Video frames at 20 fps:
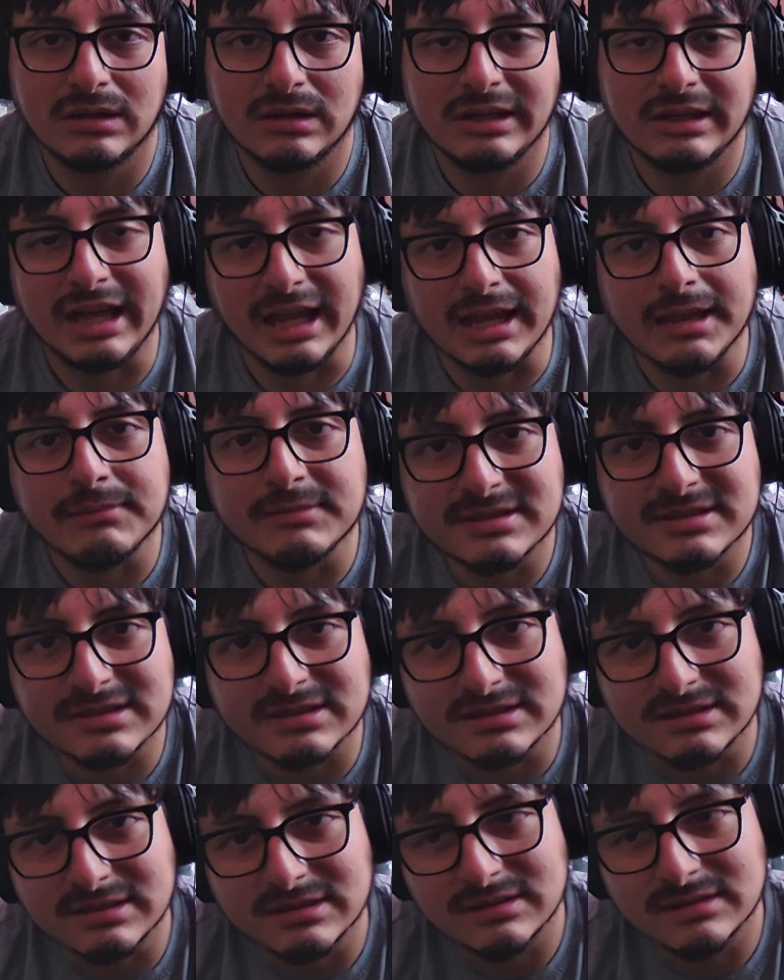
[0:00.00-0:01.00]
Games.
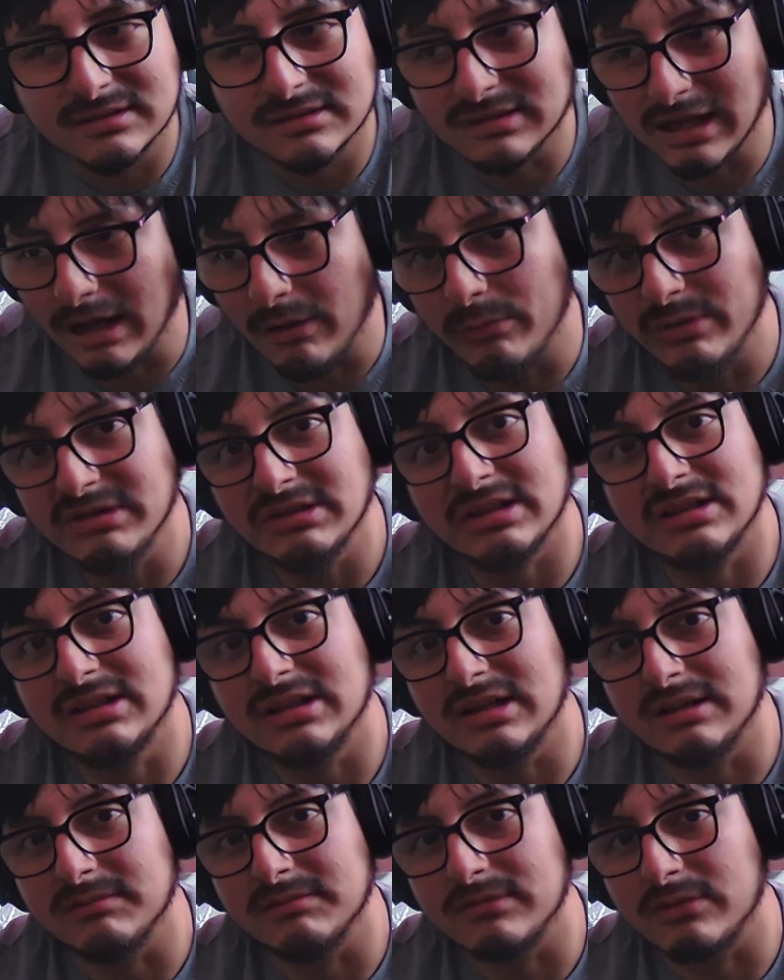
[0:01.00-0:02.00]
Not win the
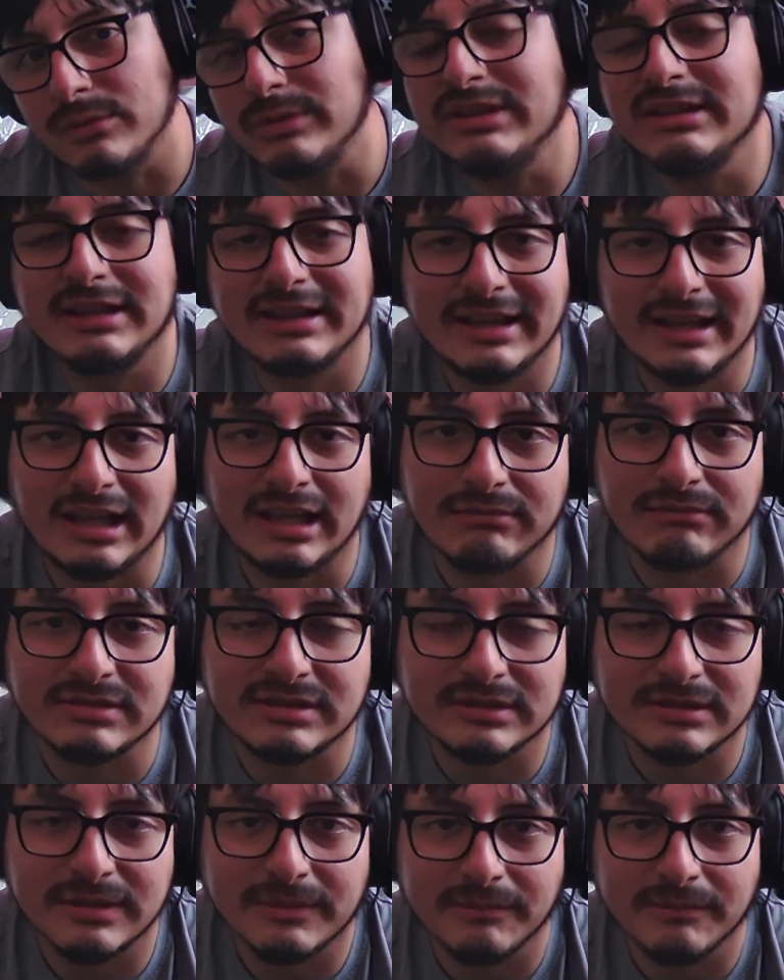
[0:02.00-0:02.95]
cup, win the games.